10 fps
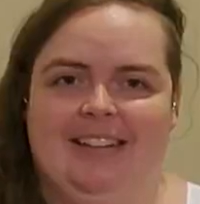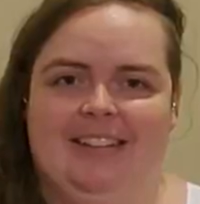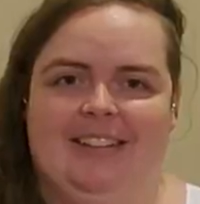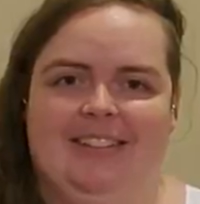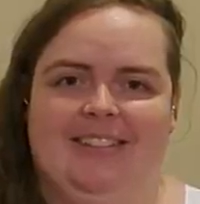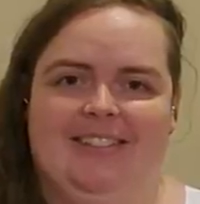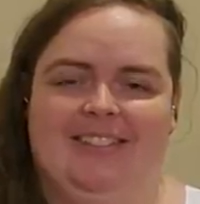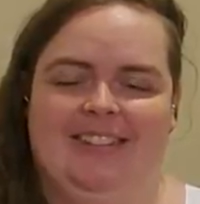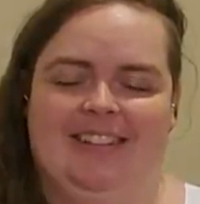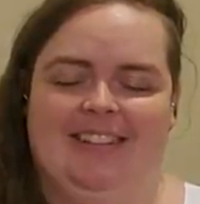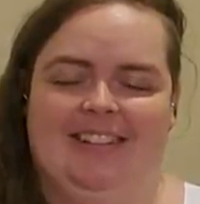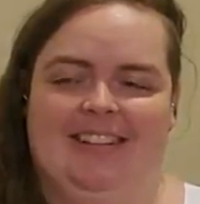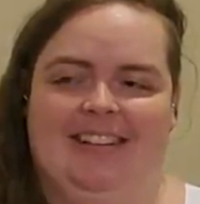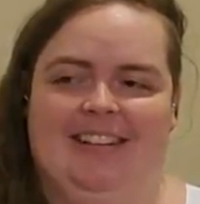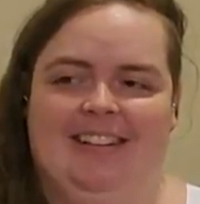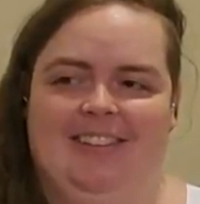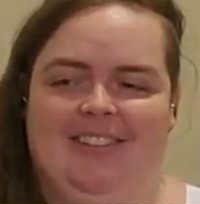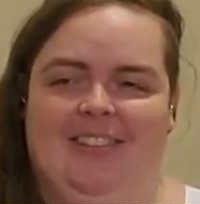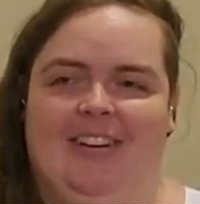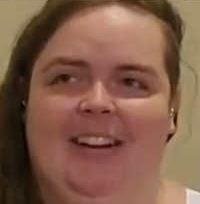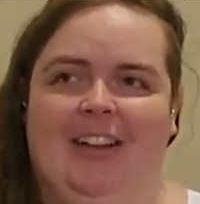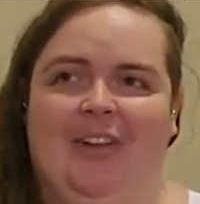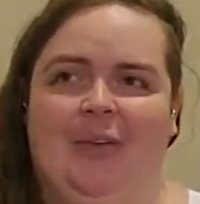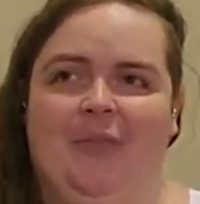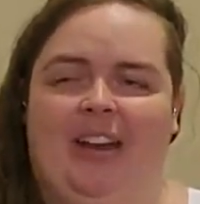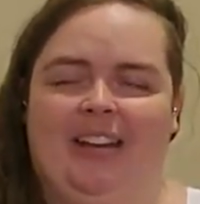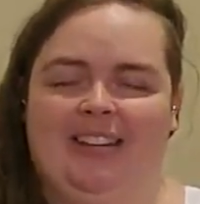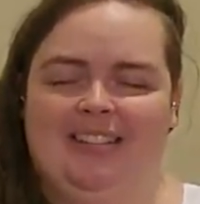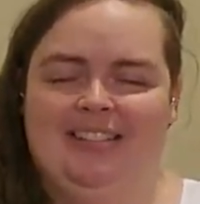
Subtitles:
2, 3, 4. Right.